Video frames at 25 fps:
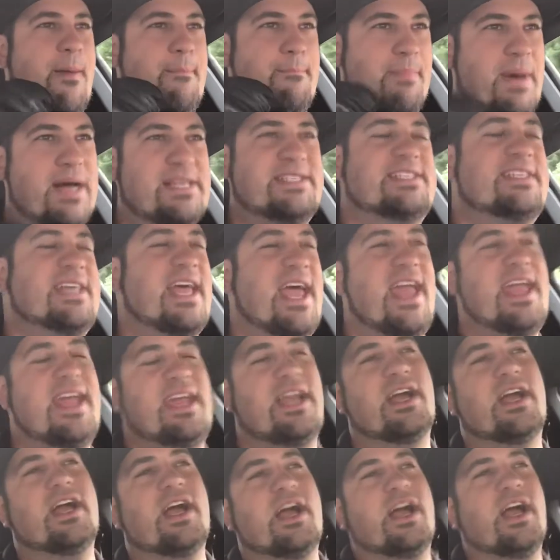
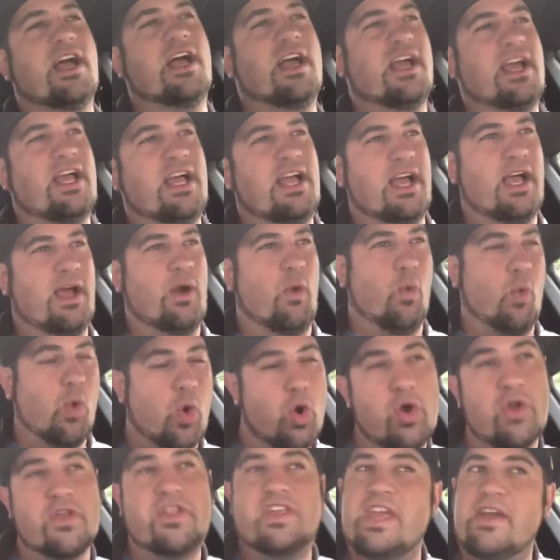Mustang
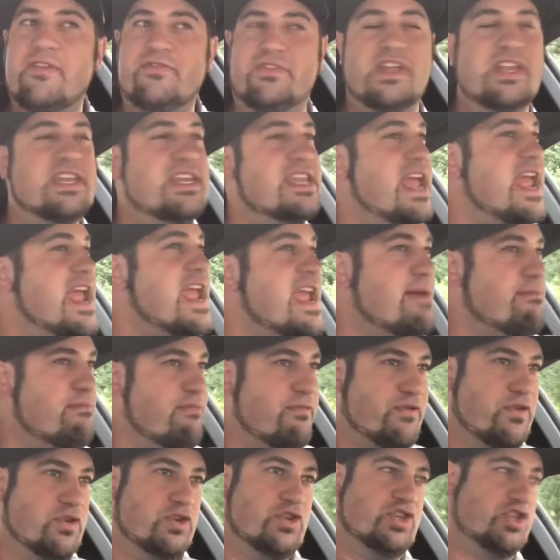worthy of the name
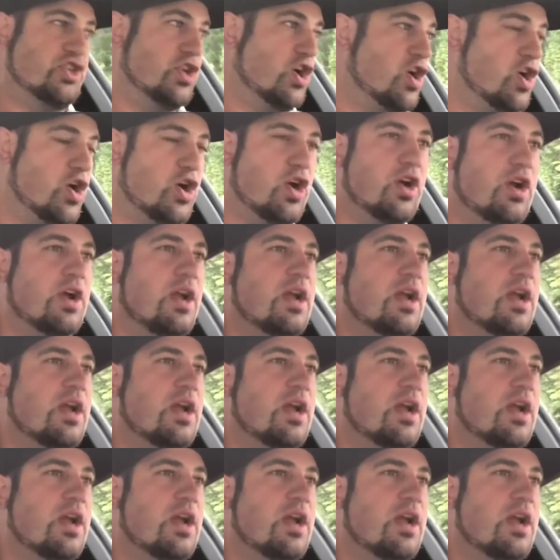for sure.